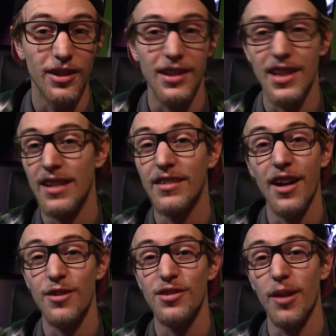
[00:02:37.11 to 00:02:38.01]
Like the
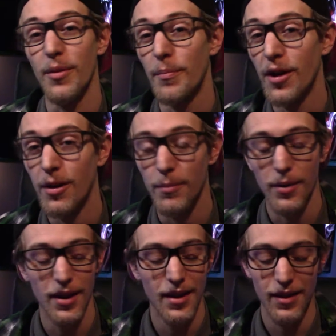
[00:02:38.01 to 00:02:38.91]
entire set, the pump,
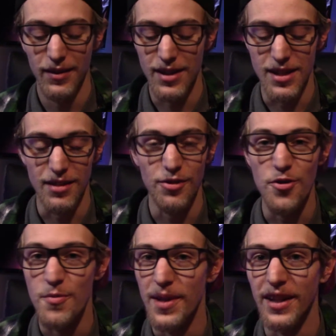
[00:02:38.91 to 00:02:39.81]
the
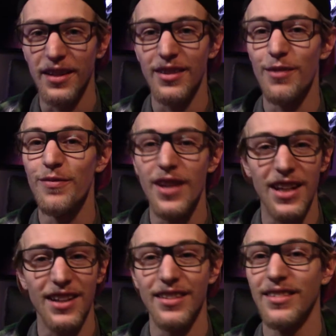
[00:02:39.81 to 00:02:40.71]
tubing, the
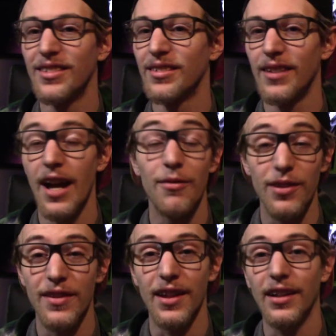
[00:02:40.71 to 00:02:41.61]
fittings,
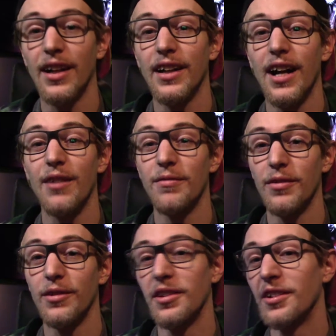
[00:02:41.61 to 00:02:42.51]
everything I got
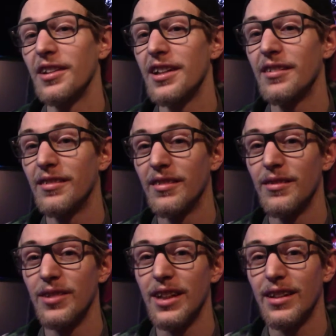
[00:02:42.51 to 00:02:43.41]
for literally, it
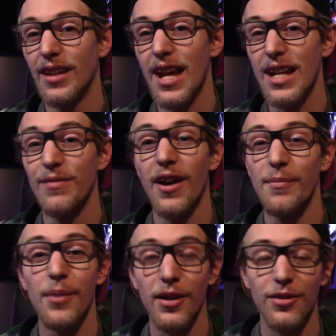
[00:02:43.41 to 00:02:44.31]
was like
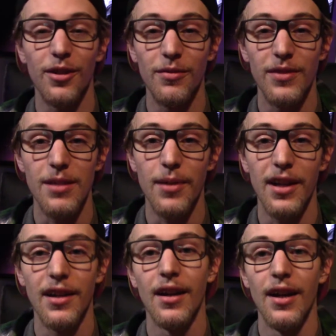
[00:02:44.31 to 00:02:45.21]
$85 off
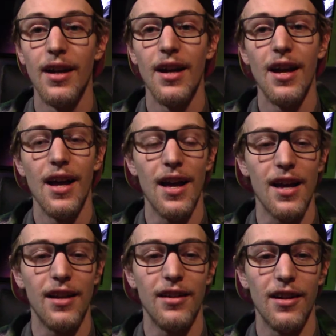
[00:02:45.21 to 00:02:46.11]
eBay.
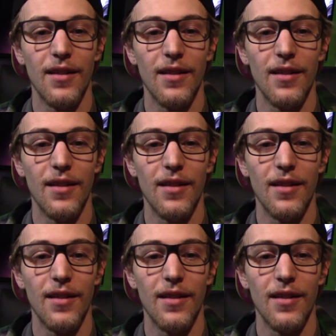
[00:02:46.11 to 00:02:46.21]
And